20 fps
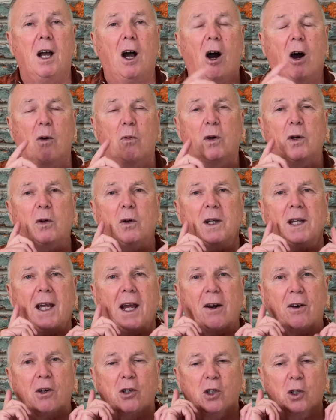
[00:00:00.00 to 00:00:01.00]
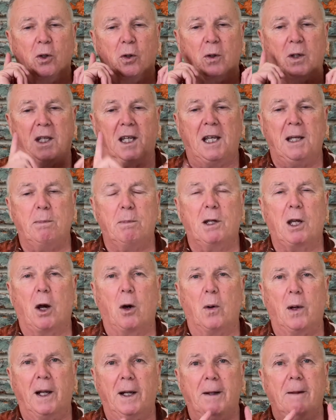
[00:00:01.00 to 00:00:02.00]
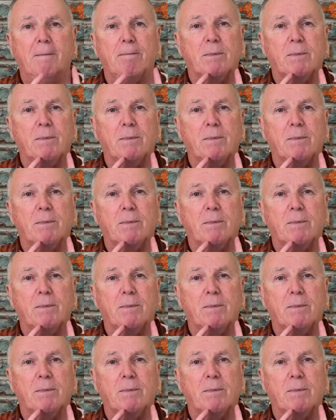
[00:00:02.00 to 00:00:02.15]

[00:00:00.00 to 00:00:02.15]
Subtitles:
I want to encourage you, keep going,